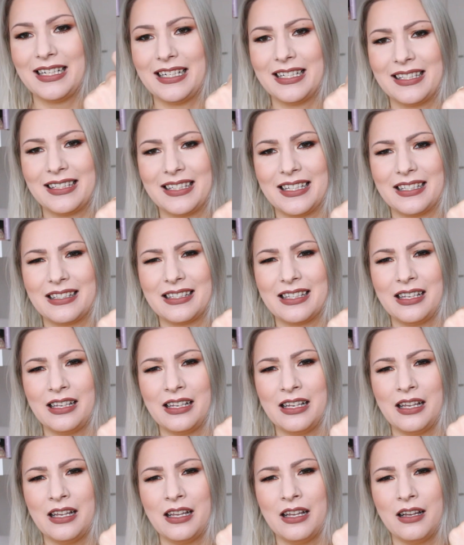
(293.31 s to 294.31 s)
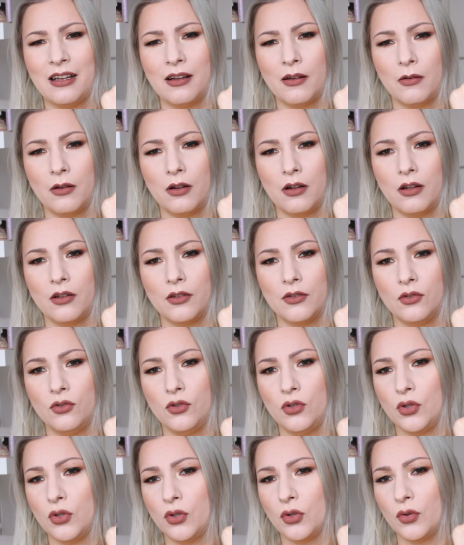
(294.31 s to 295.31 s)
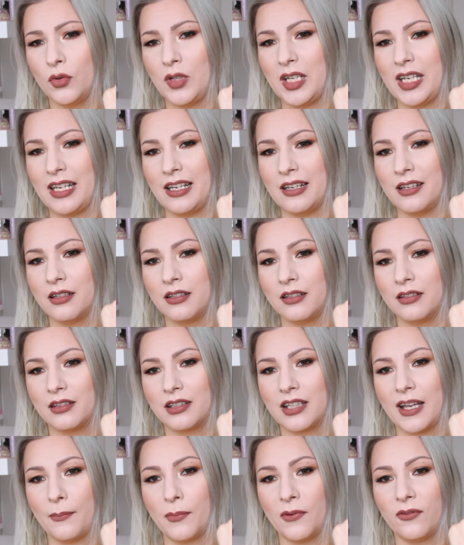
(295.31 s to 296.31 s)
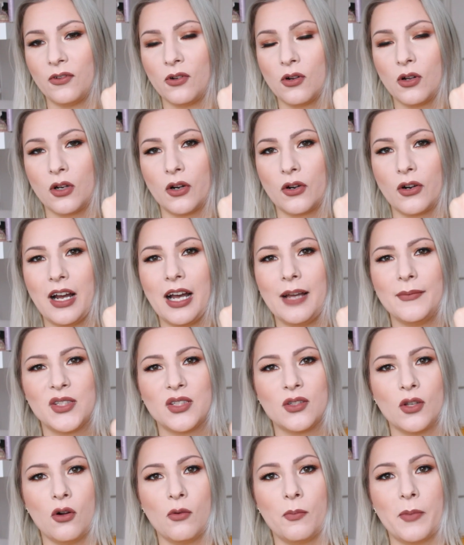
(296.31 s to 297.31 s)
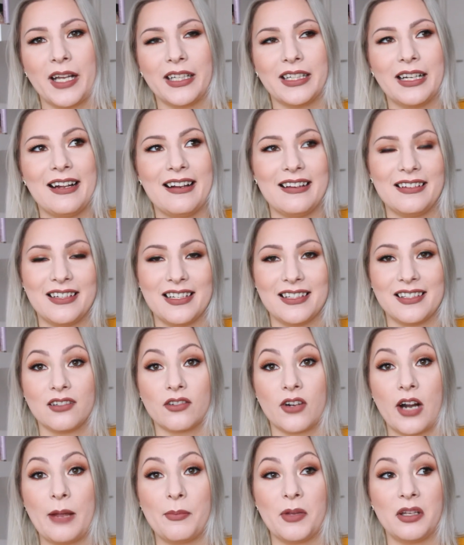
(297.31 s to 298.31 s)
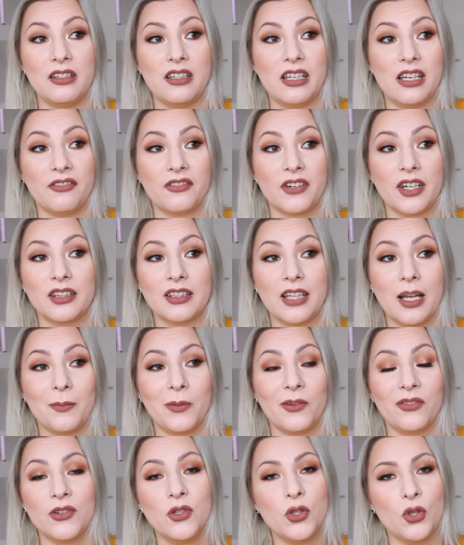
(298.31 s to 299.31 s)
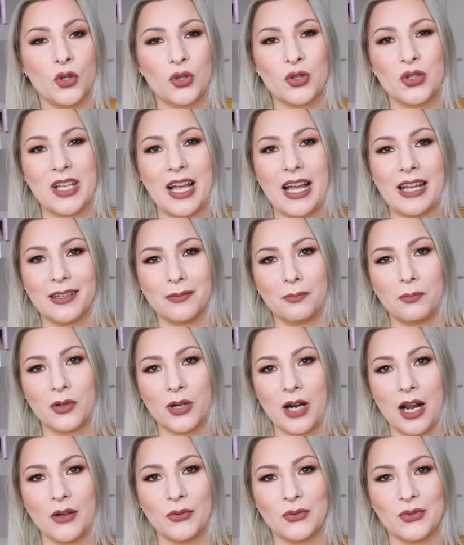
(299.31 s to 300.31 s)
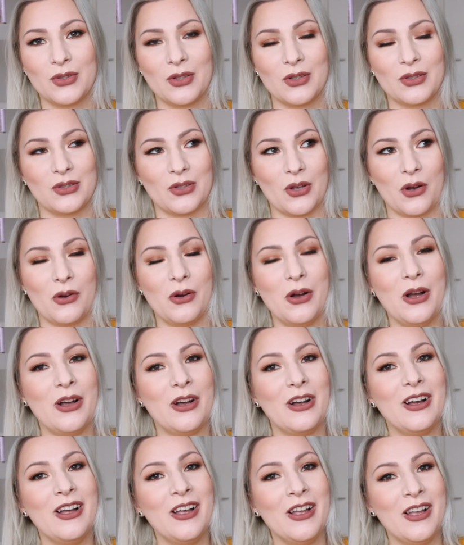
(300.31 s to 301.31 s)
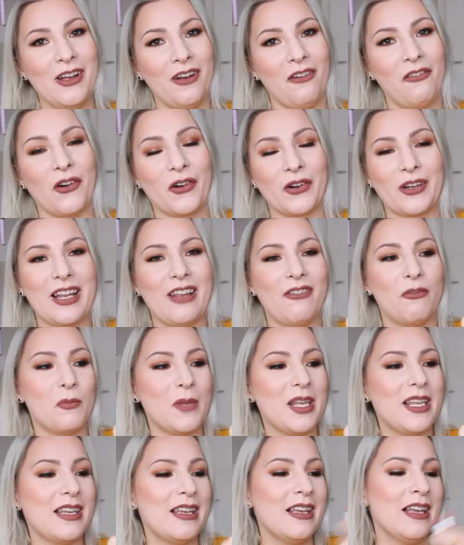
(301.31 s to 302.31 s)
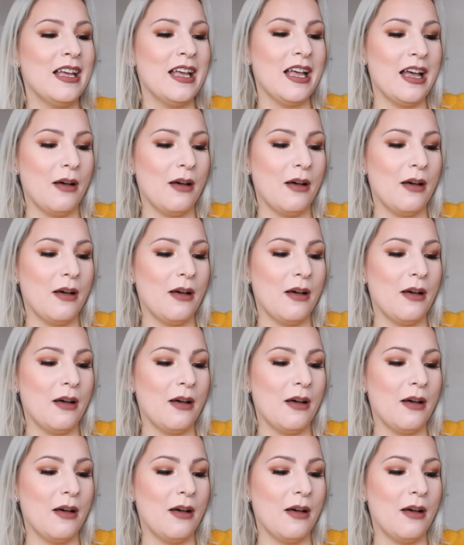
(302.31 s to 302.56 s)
It is this nudie type of color. I'm so bad at describing different type of nudes and browns, so forgive me.